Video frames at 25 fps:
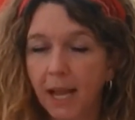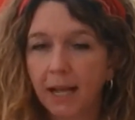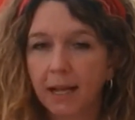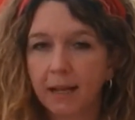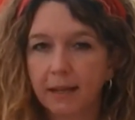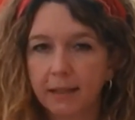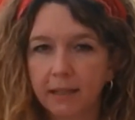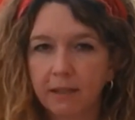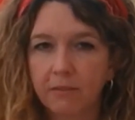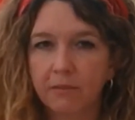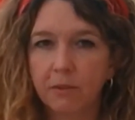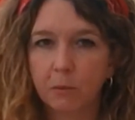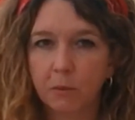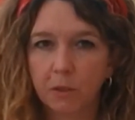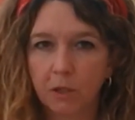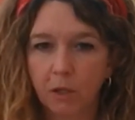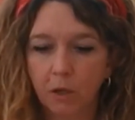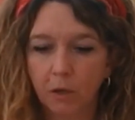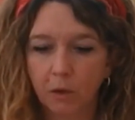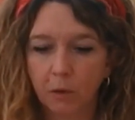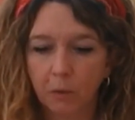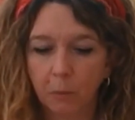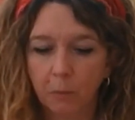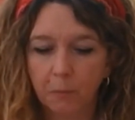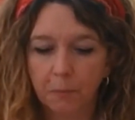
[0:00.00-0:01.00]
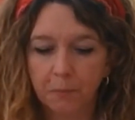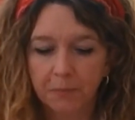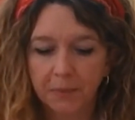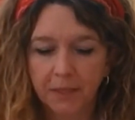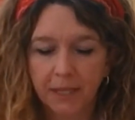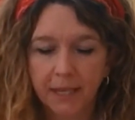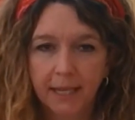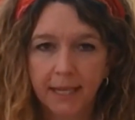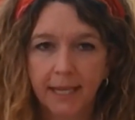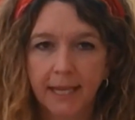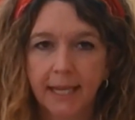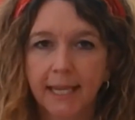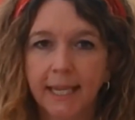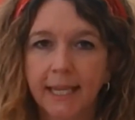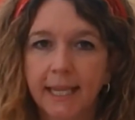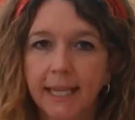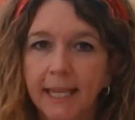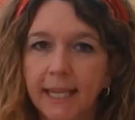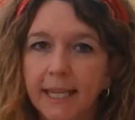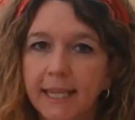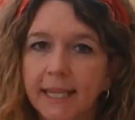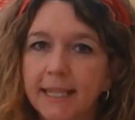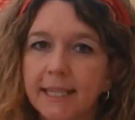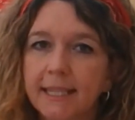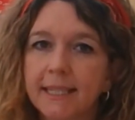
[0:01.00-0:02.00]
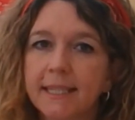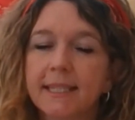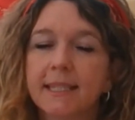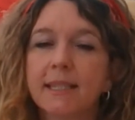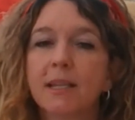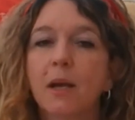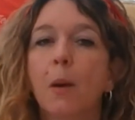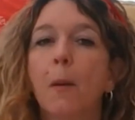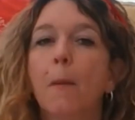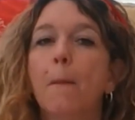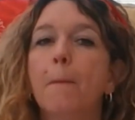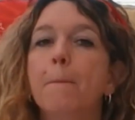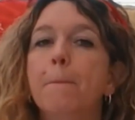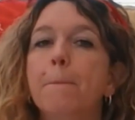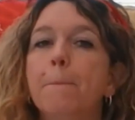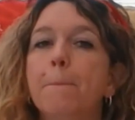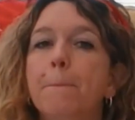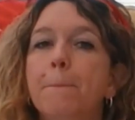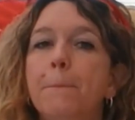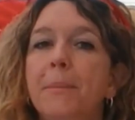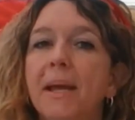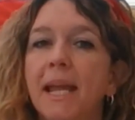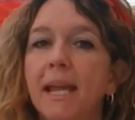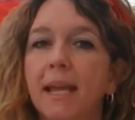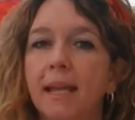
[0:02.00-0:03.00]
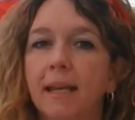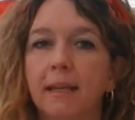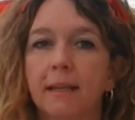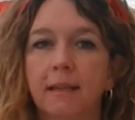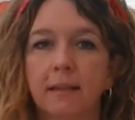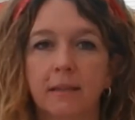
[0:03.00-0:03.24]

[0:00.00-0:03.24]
I'll give you a clue. He's pink.